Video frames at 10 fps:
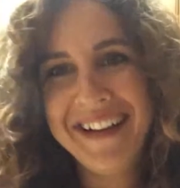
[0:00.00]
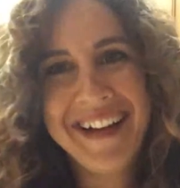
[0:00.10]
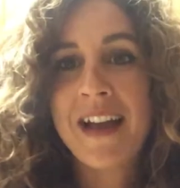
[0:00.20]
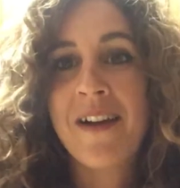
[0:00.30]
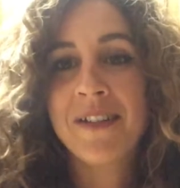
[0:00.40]

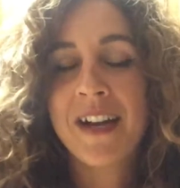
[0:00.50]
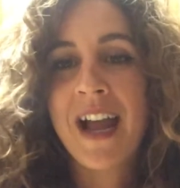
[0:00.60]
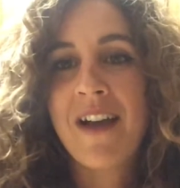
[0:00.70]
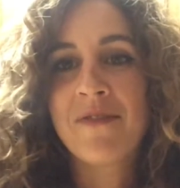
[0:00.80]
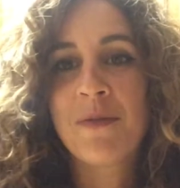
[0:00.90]
Now that I
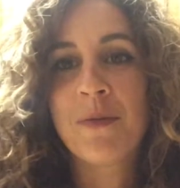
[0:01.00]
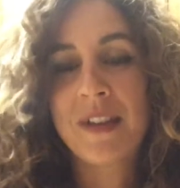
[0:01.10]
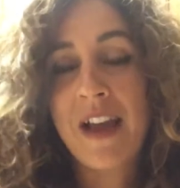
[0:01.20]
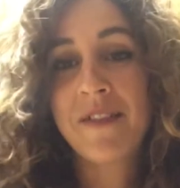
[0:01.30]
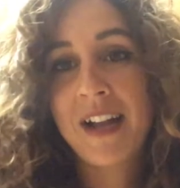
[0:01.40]

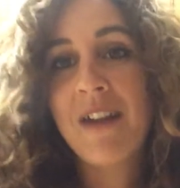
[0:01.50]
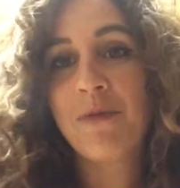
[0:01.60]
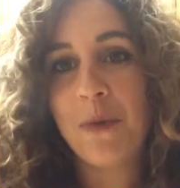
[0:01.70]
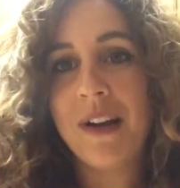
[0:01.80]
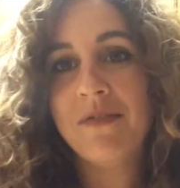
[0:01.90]

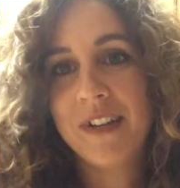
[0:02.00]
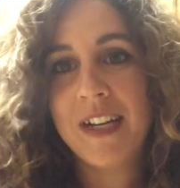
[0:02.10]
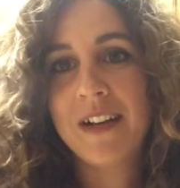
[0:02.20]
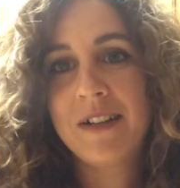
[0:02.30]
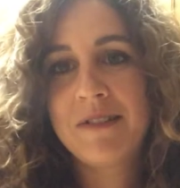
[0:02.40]
have one
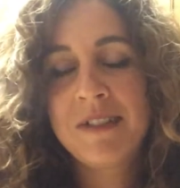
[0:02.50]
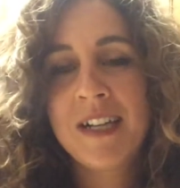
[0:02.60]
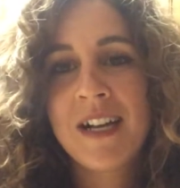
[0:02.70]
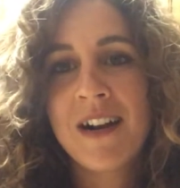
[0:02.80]
video